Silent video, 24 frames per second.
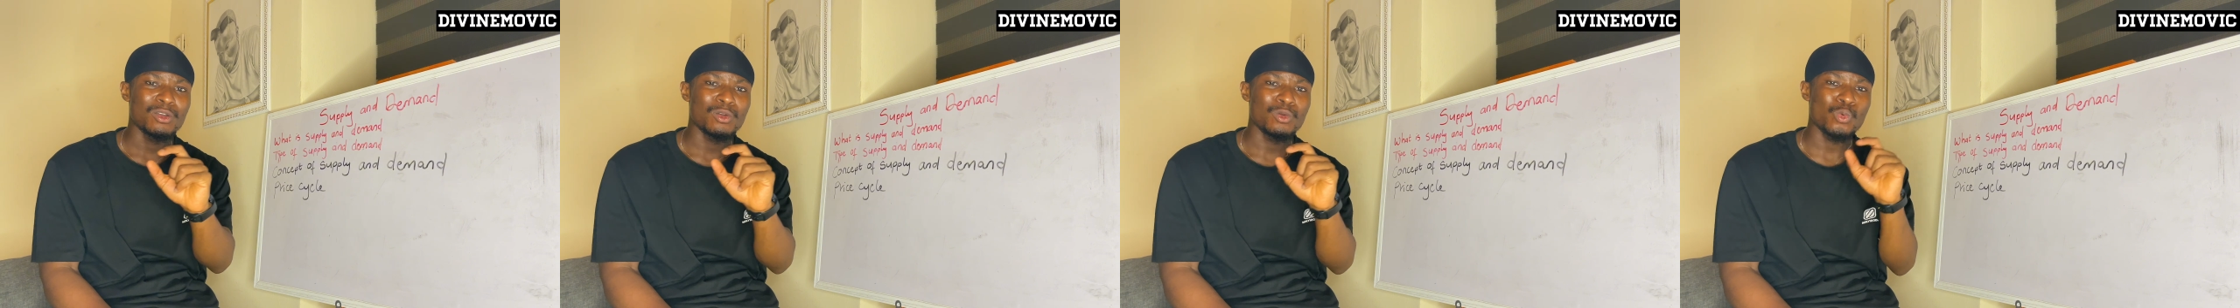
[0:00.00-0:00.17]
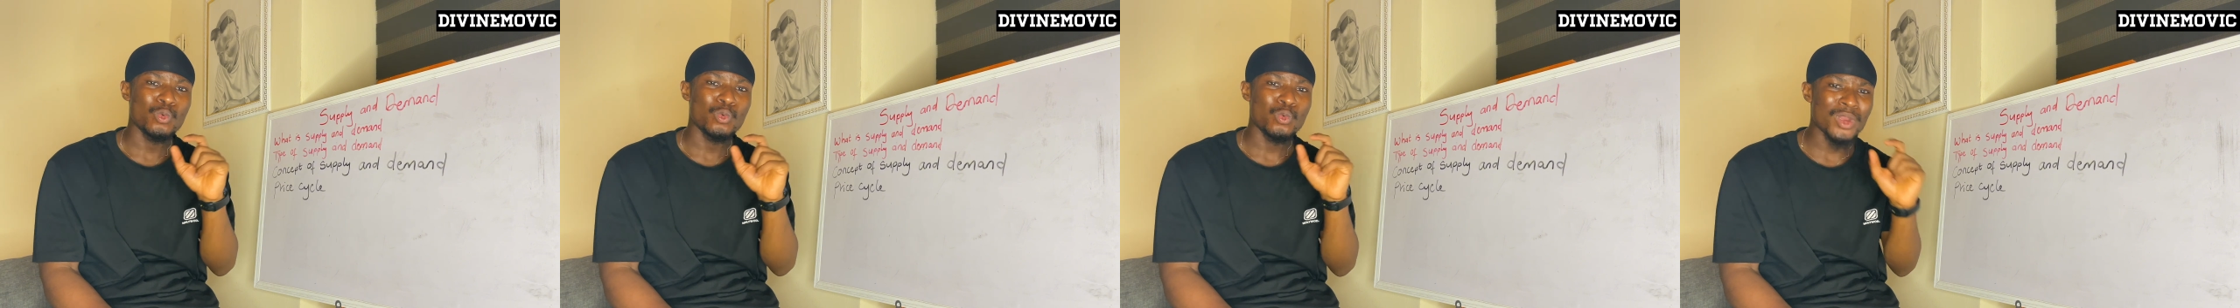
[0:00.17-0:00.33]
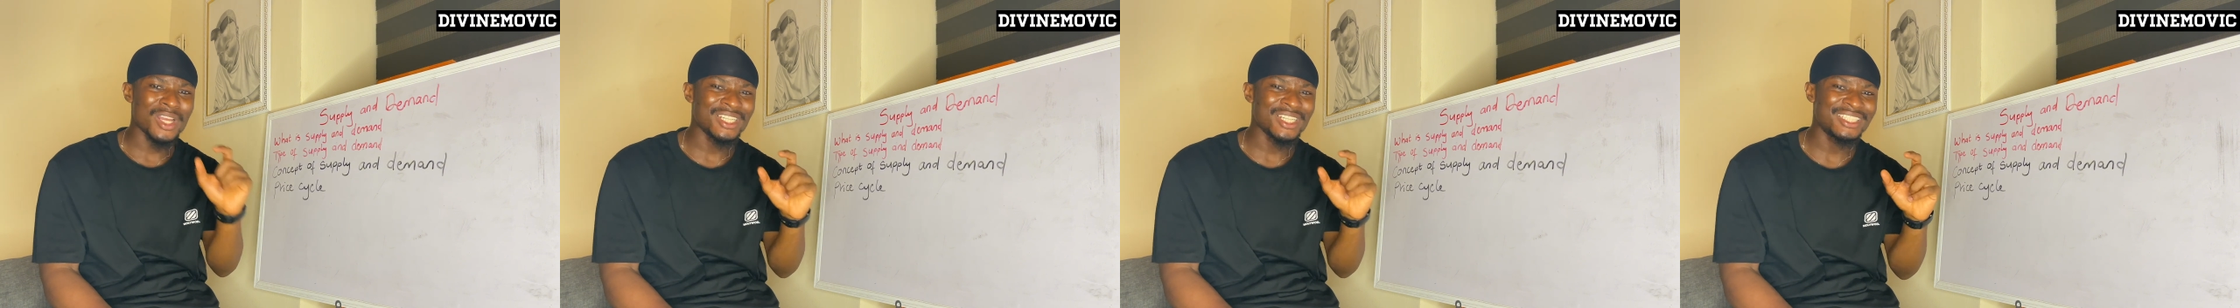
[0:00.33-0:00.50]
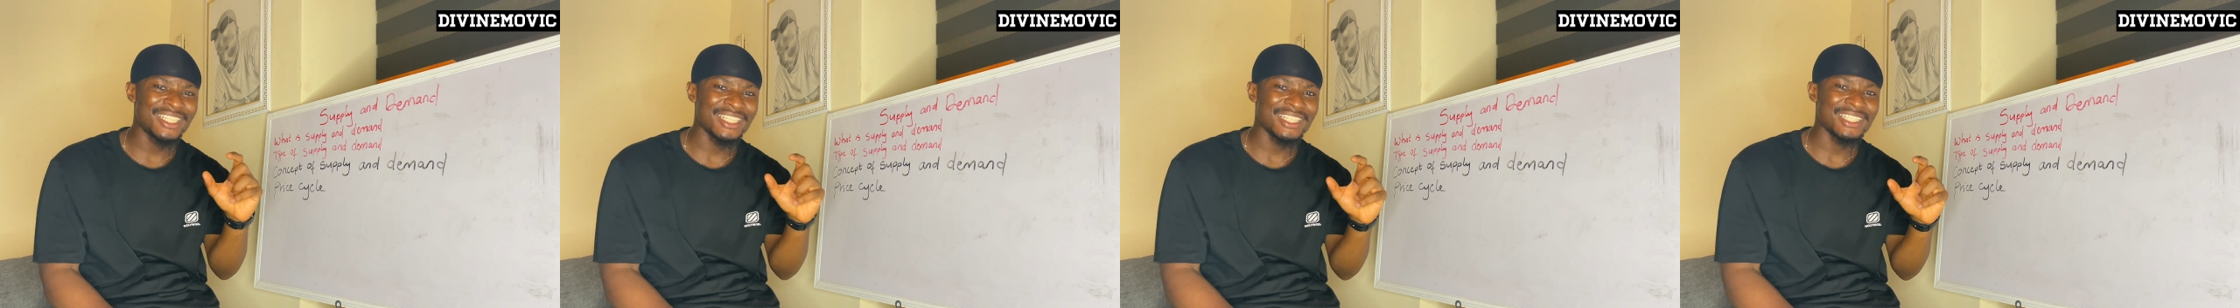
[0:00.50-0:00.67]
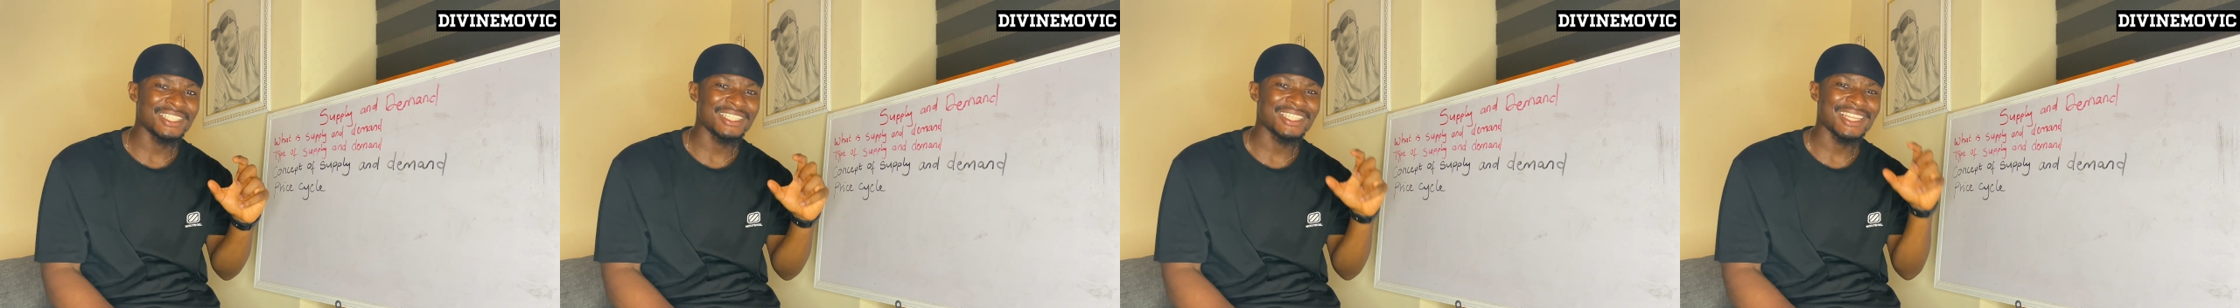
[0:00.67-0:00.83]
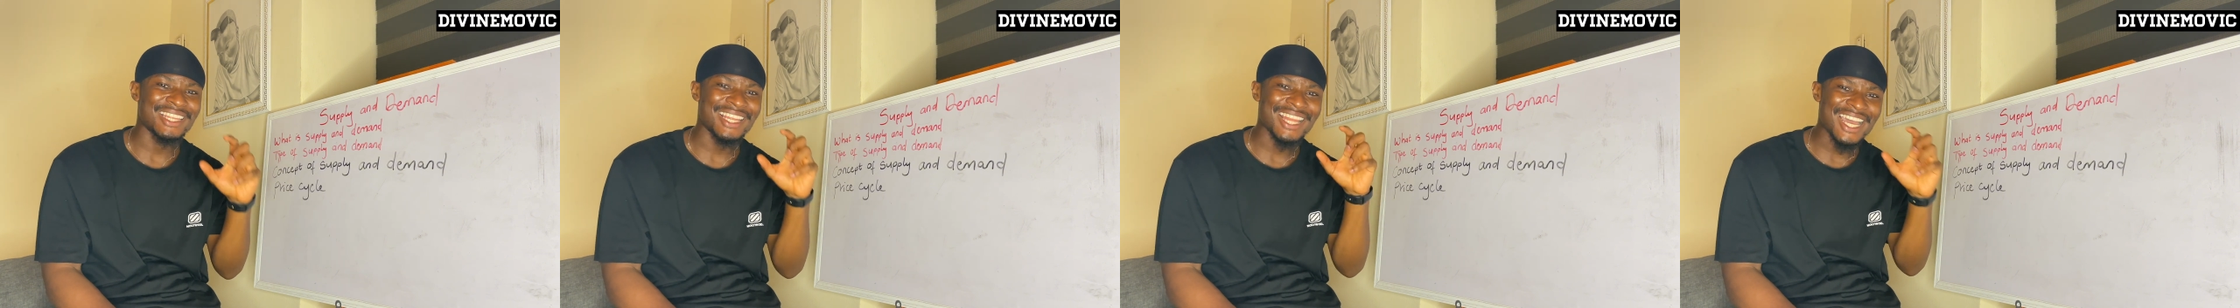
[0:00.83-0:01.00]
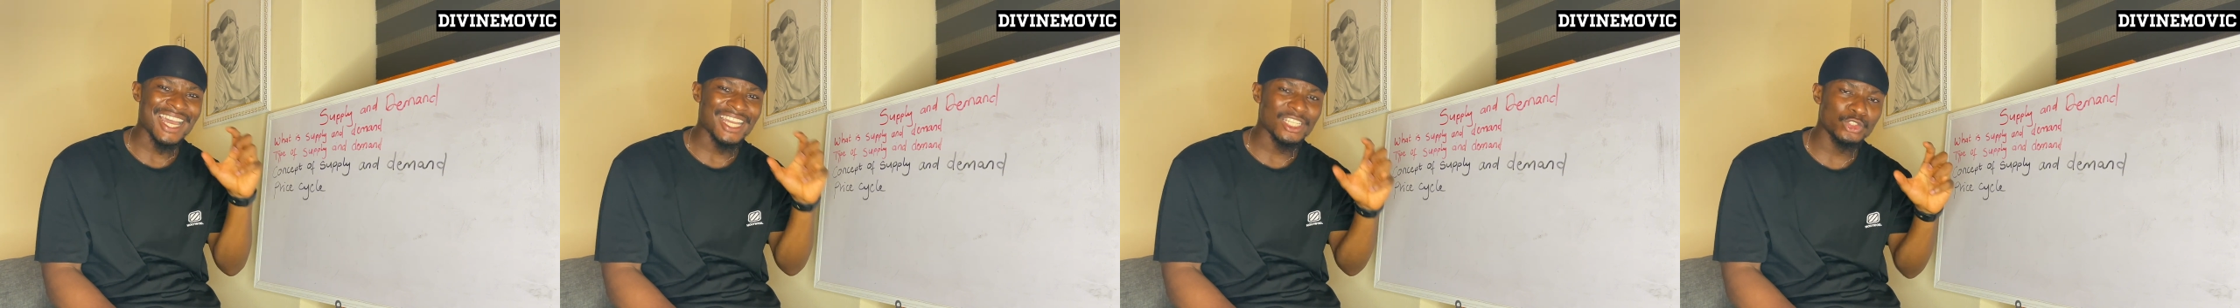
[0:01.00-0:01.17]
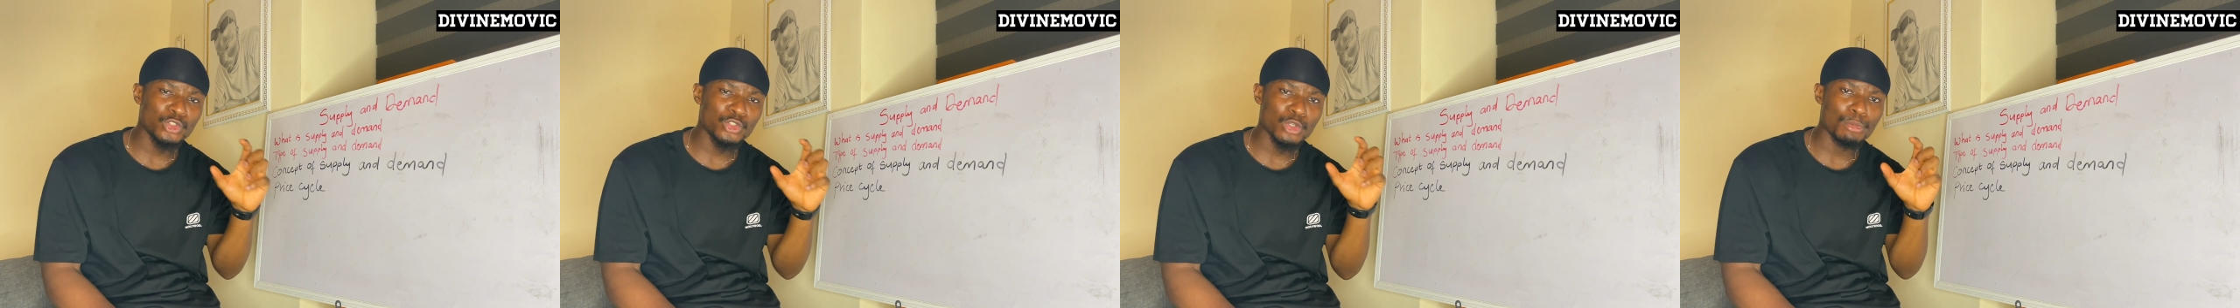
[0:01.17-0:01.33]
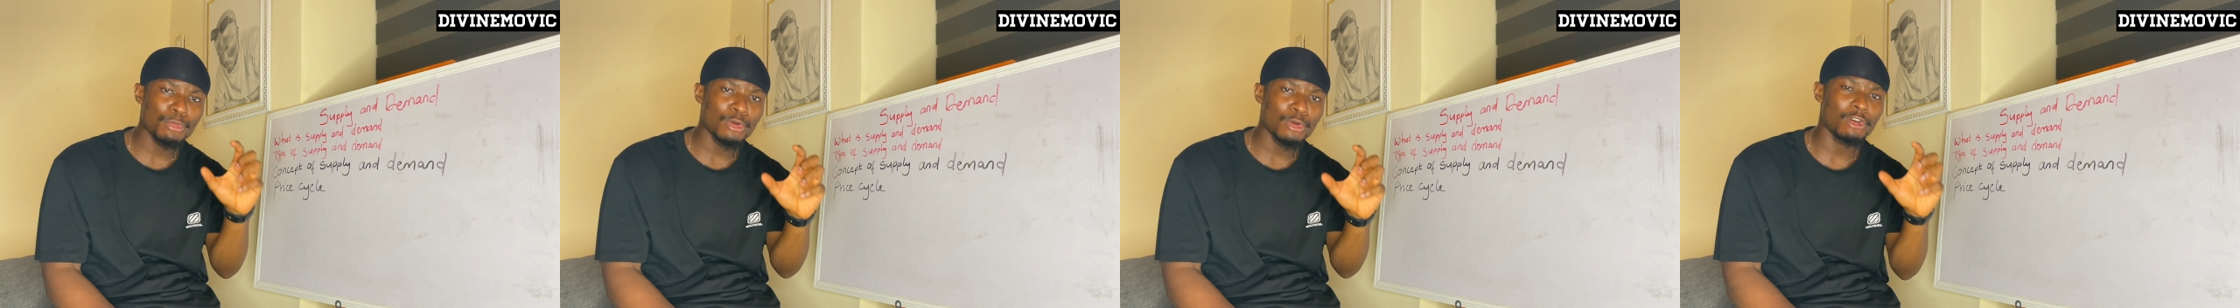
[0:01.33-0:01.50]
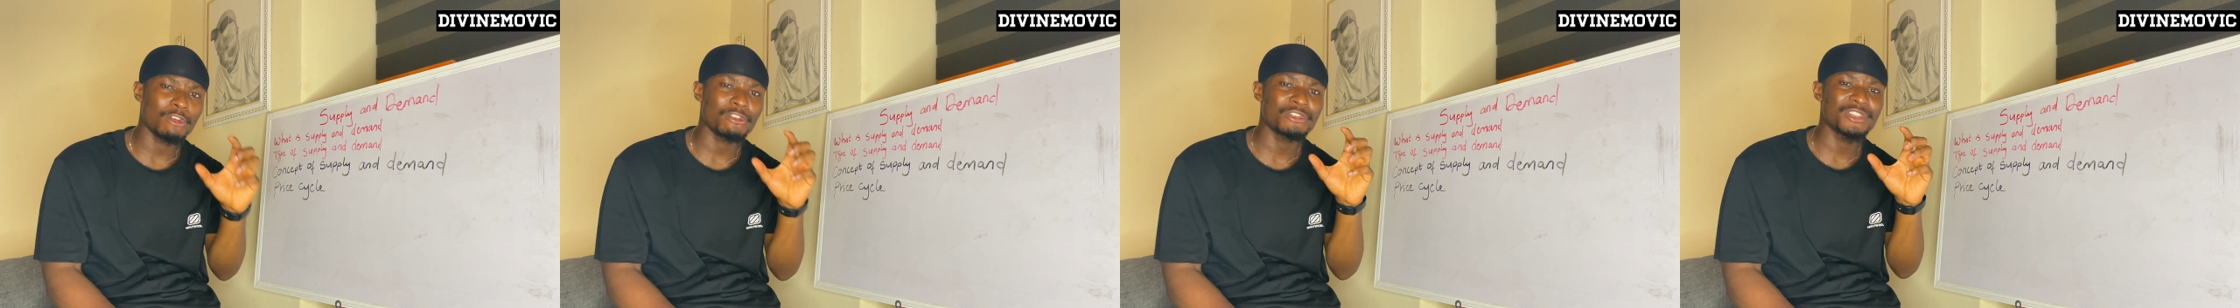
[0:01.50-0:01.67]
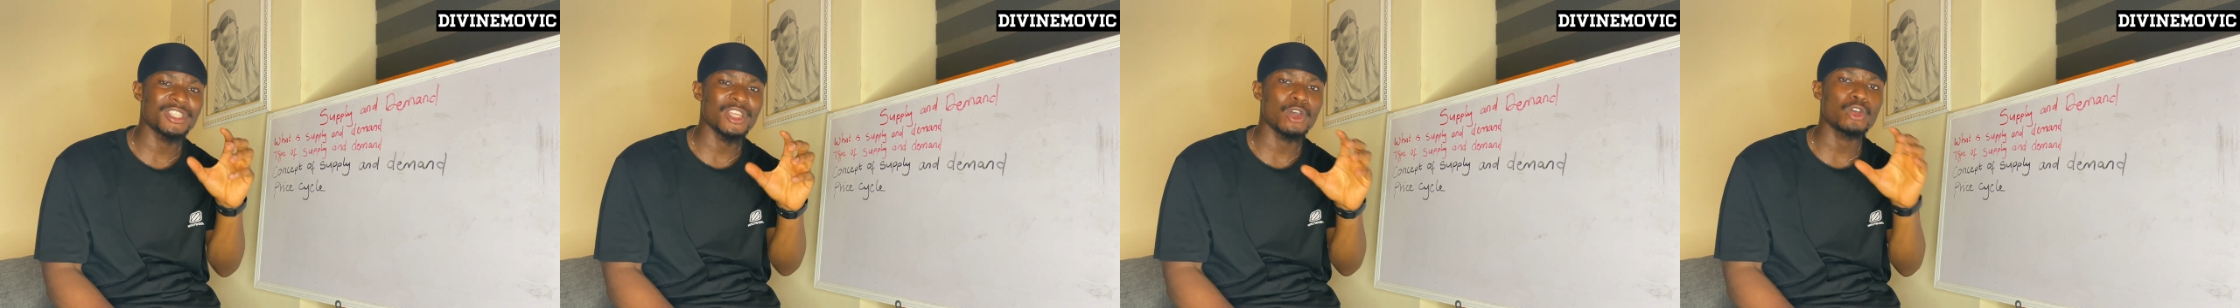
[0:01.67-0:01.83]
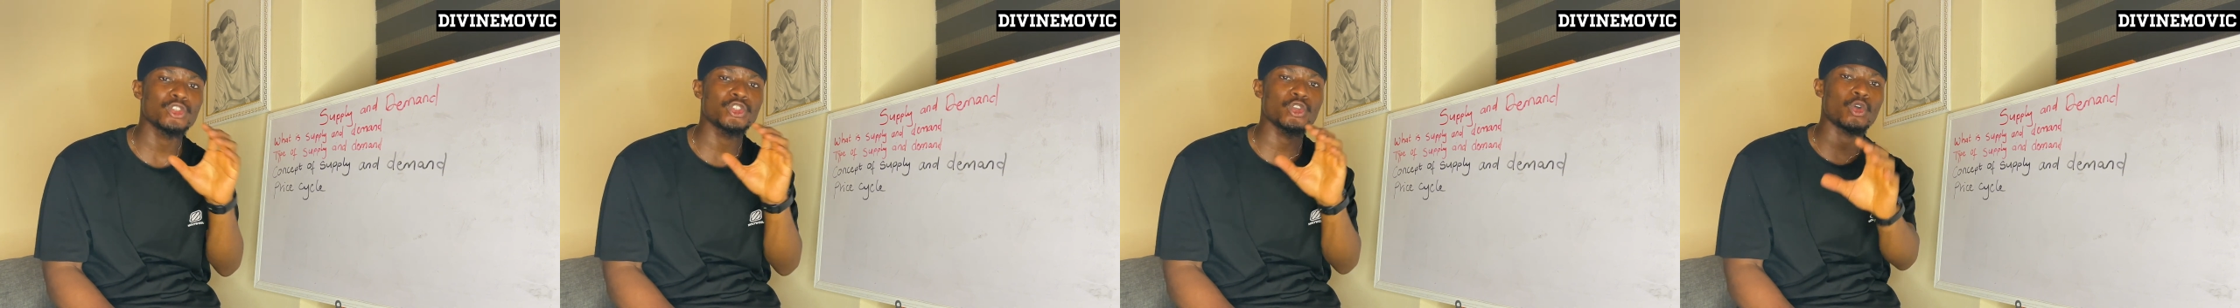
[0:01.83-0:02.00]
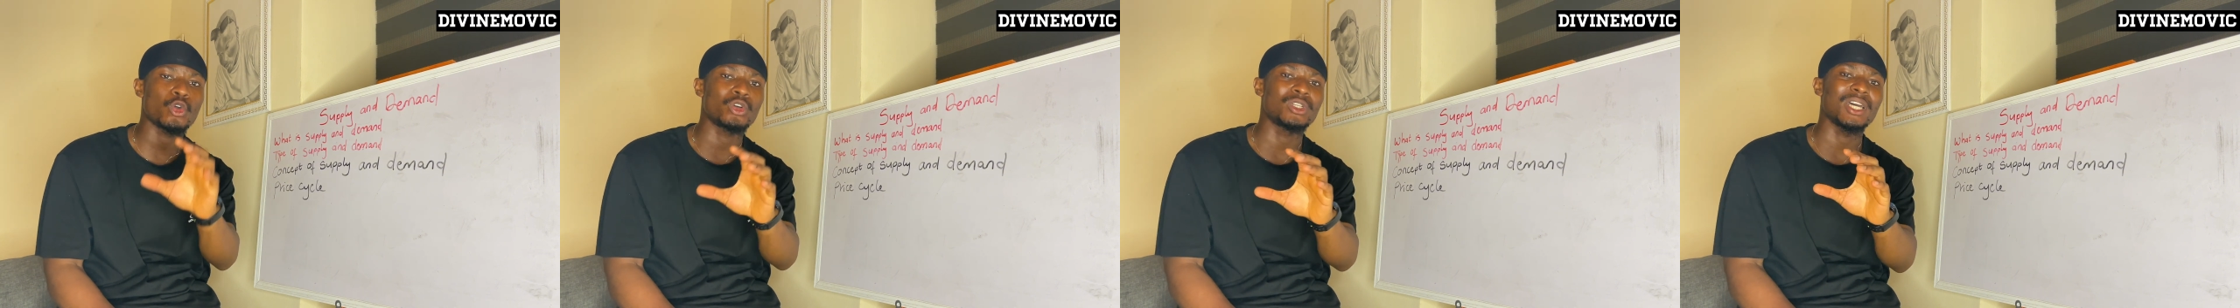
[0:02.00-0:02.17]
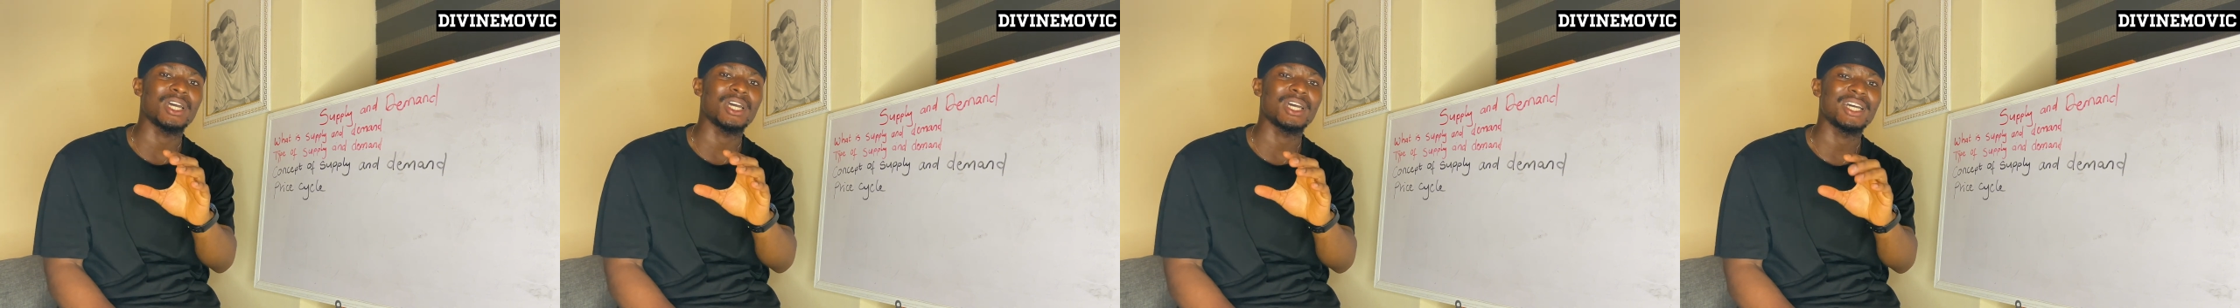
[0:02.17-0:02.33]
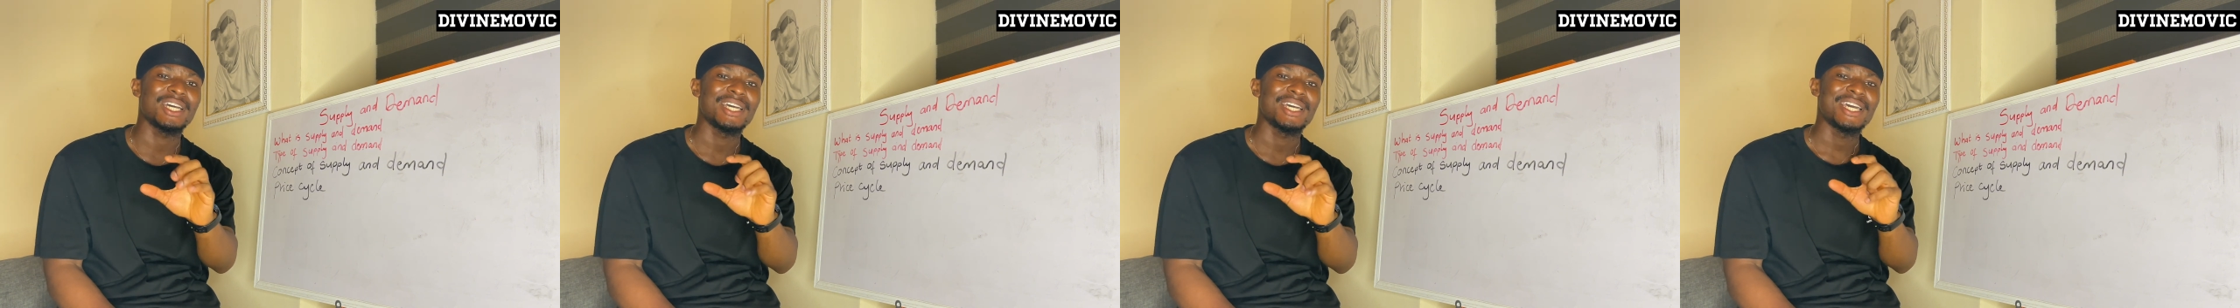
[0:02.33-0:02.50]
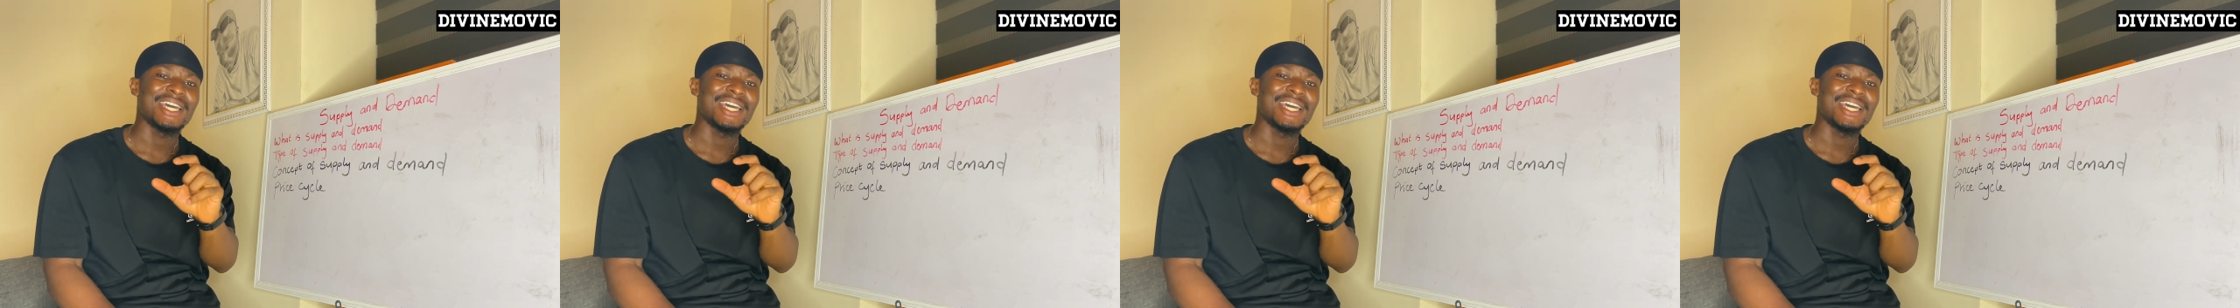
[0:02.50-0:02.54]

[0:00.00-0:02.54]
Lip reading: where there's large number of sales order